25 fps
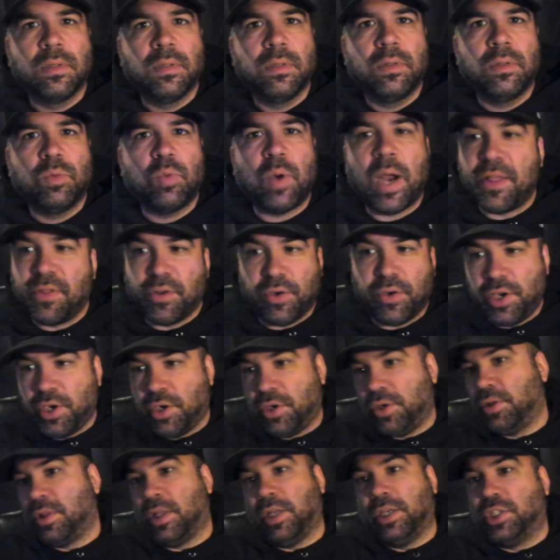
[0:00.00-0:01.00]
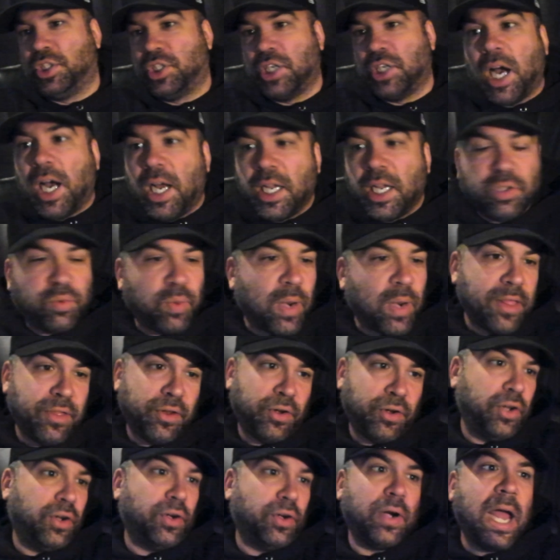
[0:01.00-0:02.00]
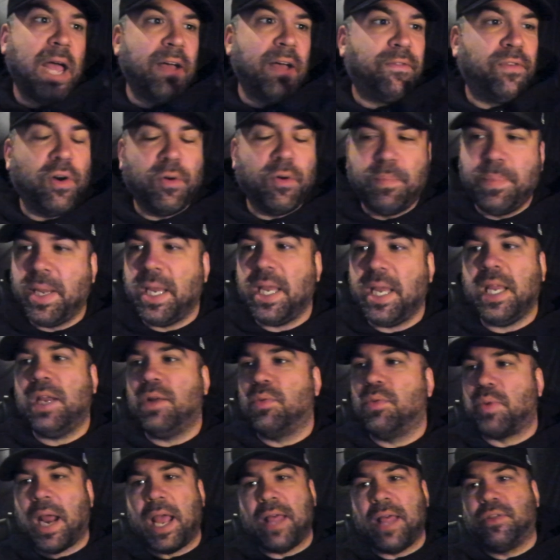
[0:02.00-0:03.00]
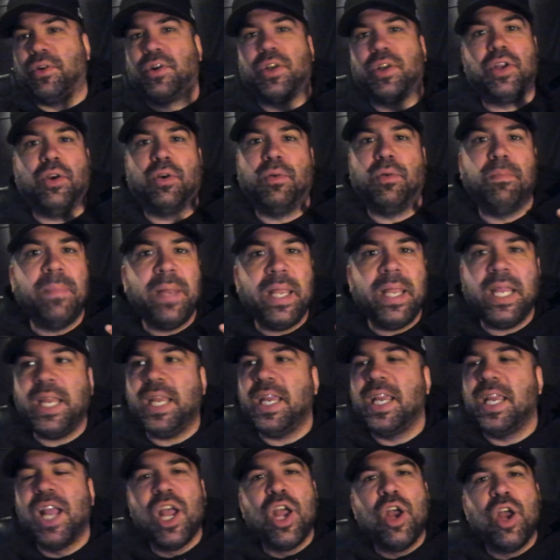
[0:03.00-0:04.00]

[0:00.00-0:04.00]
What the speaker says: Whether you're the judge, whether you're FOP, whether you're me,